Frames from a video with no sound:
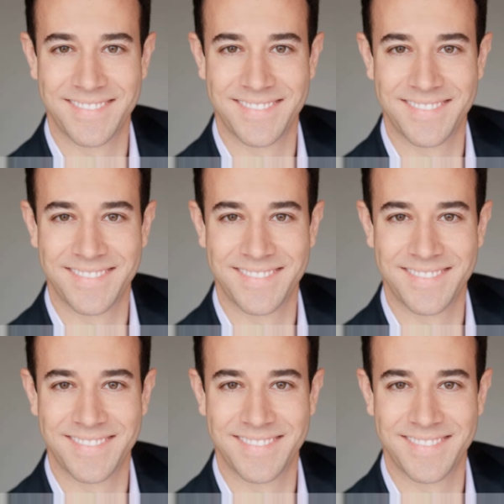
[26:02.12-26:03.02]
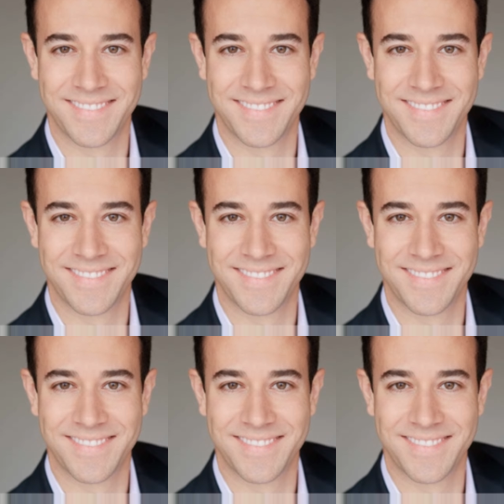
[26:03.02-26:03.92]

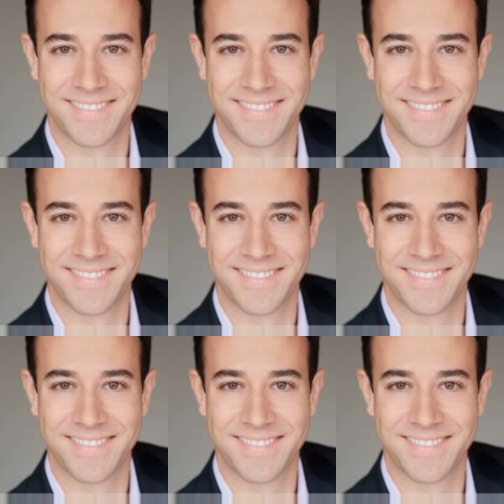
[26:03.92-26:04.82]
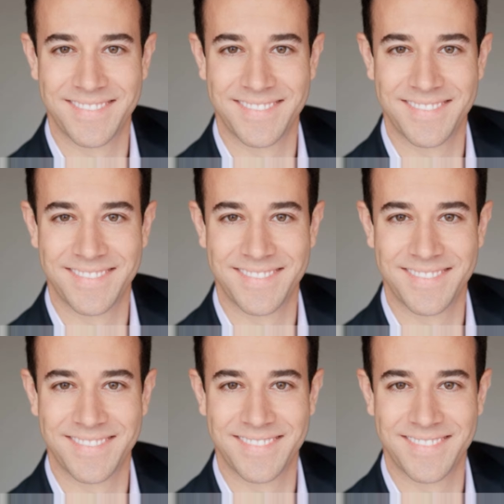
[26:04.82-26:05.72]

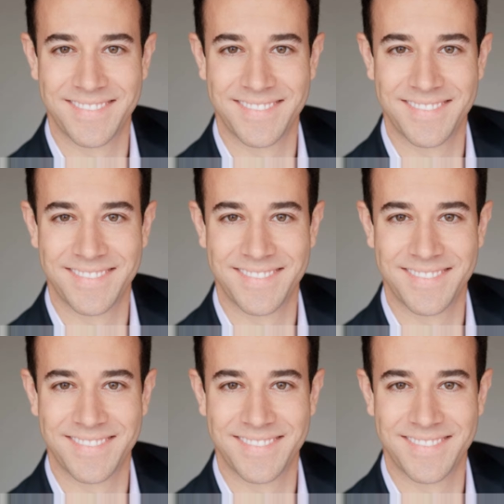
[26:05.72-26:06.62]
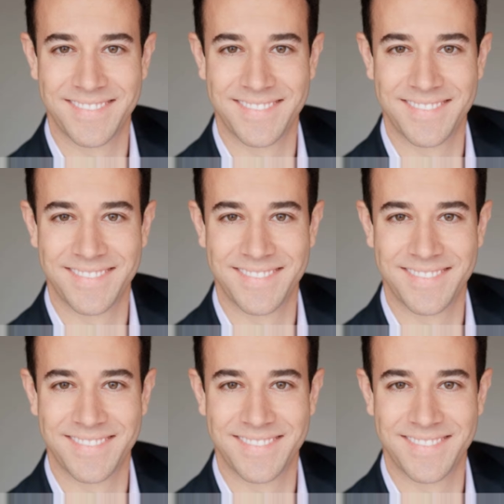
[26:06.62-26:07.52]

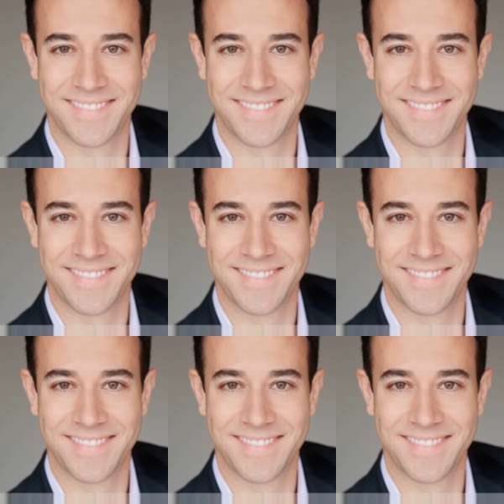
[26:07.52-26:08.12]
This is a still picture; no speech is visible.